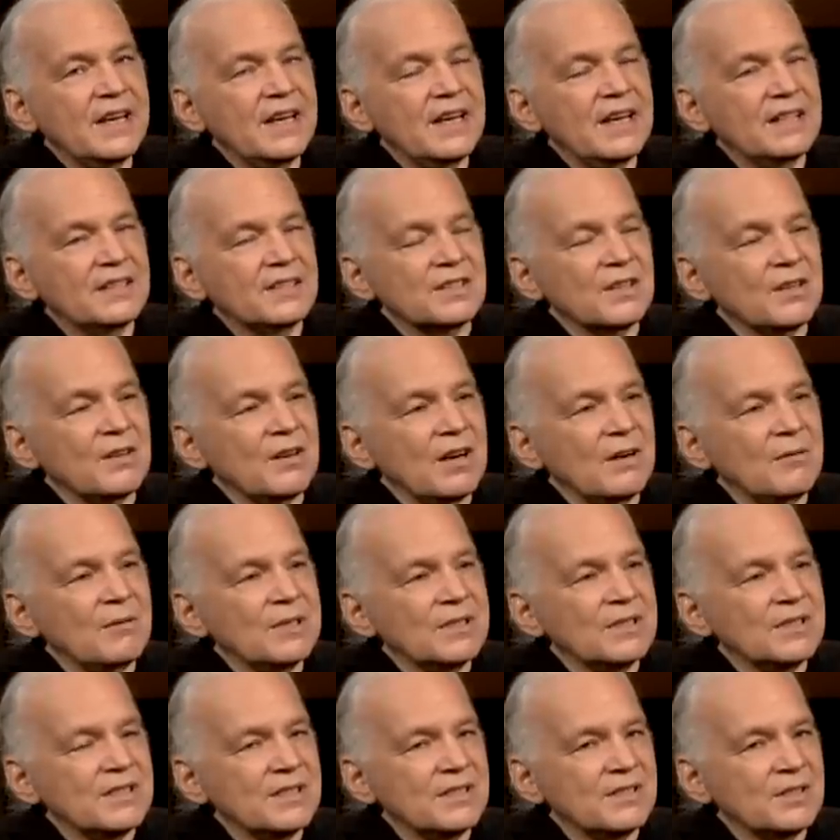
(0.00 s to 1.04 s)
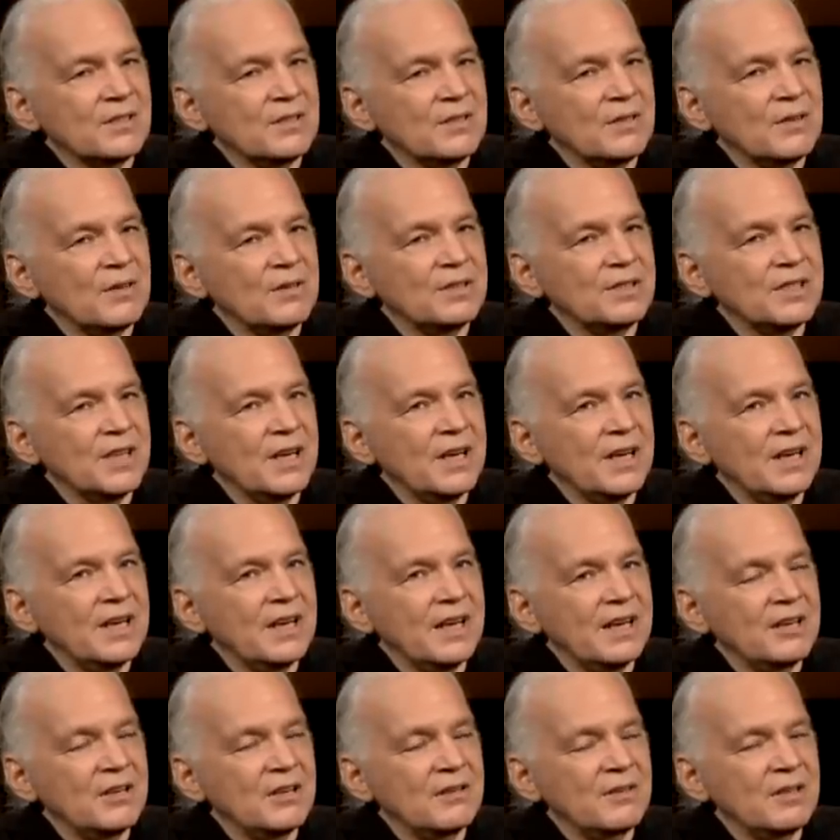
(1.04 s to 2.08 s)
And so O.J.,
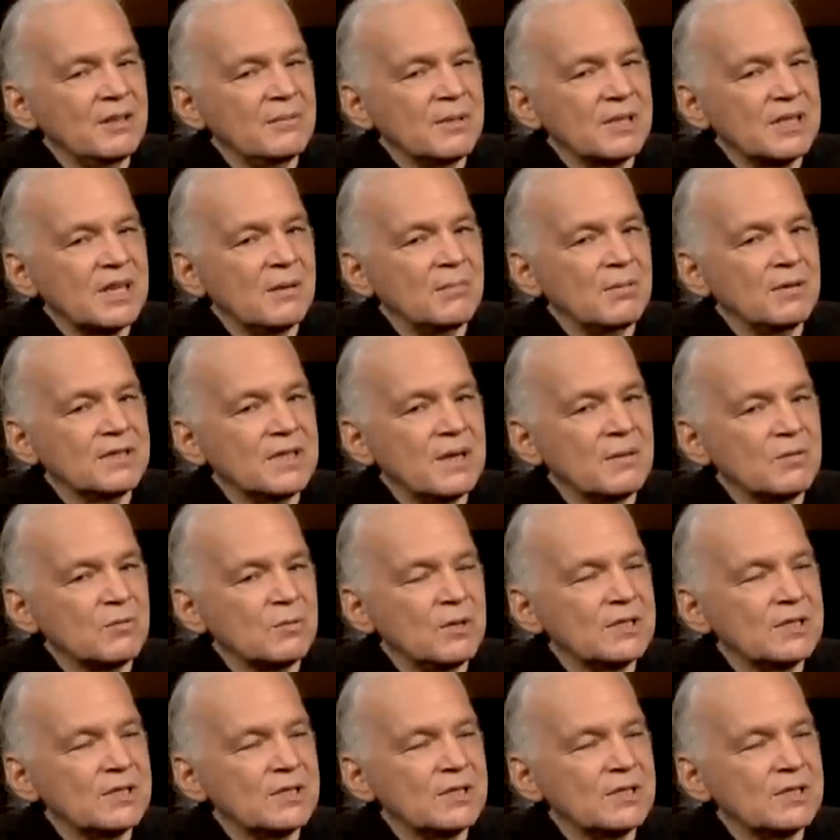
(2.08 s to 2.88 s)
I interviewed him a couple of times.